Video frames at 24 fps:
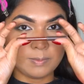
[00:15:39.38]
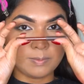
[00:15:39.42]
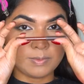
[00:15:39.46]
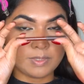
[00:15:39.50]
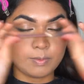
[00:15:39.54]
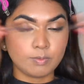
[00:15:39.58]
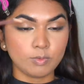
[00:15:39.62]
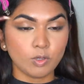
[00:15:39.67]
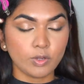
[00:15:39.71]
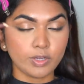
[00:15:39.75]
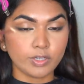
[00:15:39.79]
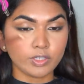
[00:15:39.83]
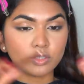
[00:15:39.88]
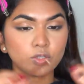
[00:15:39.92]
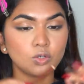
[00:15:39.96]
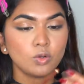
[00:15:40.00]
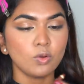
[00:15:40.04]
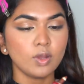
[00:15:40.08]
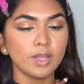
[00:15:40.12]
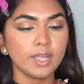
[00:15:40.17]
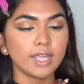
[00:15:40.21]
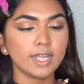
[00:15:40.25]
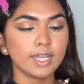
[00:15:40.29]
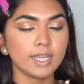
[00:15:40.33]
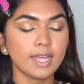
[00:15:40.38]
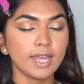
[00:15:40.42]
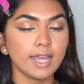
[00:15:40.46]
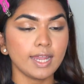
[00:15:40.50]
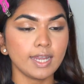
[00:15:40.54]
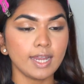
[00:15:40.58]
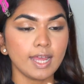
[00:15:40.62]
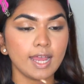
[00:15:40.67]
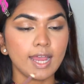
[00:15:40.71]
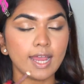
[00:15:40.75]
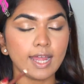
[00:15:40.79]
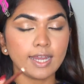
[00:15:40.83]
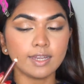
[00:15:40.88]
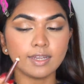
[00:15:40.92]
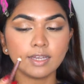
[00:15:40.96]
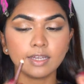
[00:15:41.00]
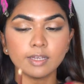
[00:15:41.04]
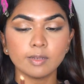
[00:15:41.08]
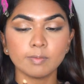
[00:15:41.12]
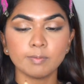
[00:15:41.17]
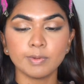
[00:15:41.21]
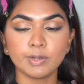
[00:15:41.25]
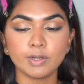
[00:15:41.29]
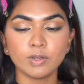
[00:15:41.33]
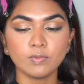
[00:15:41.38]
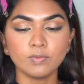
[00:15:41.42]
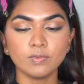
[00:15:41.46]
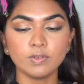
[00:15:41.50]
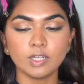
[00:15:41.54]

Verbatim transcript: I'm going to go ahead and add a little bit of